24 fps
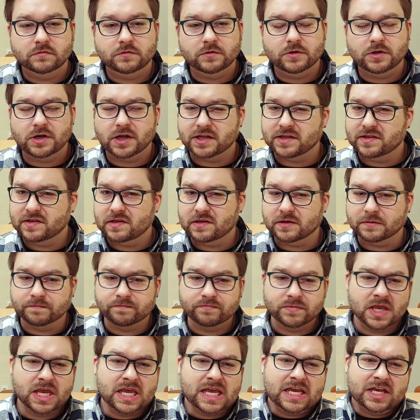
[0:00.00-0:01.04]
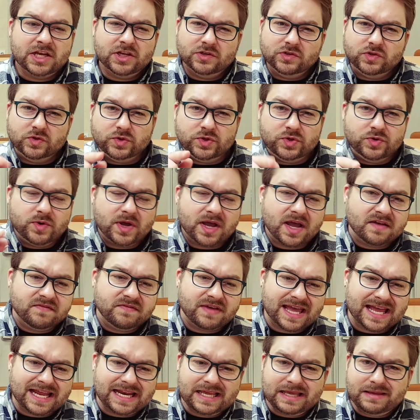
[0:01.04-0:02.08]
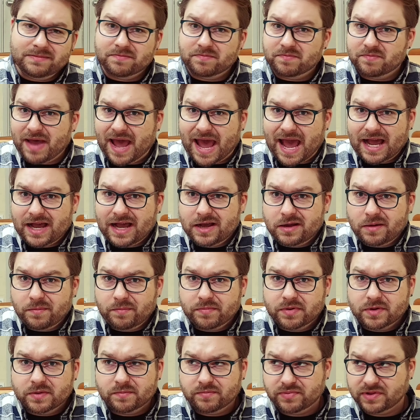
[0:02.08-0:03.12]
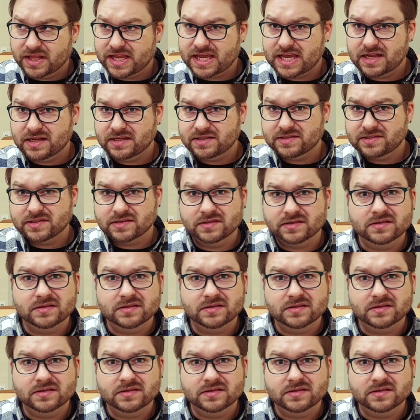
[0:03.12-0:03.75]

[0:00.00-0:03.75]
Good idea. Do you have any backup plans?